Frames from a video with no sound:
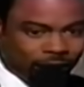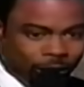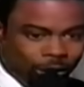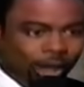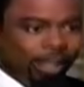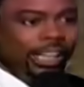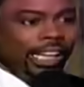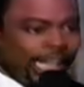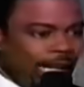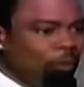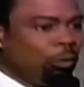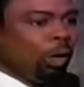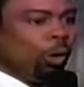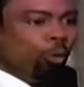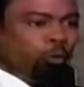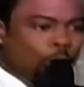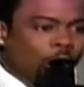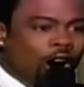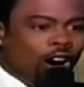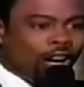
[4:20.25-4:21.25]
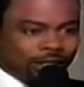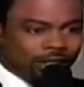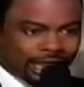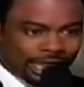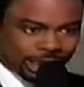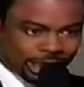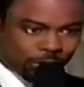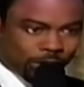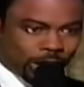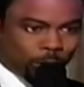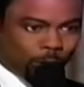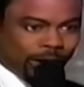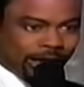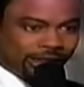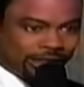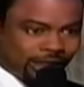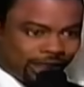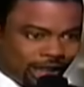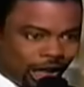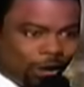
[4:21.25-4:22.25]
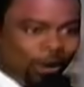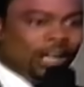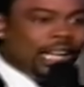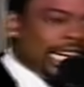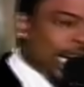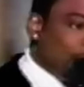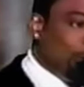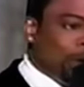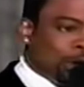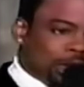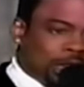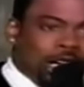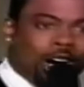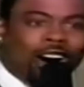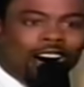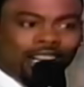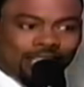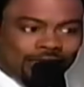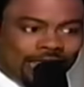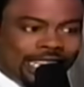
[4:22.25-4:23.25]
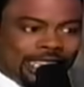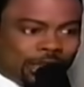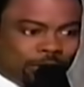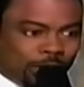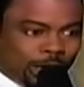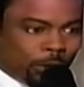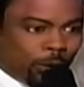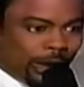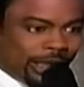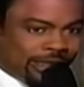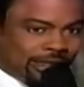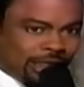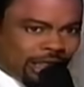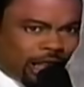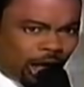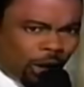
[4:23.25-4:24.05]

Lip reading: He will walk like 3 weeks ago. He will talk like 3 weeks ago.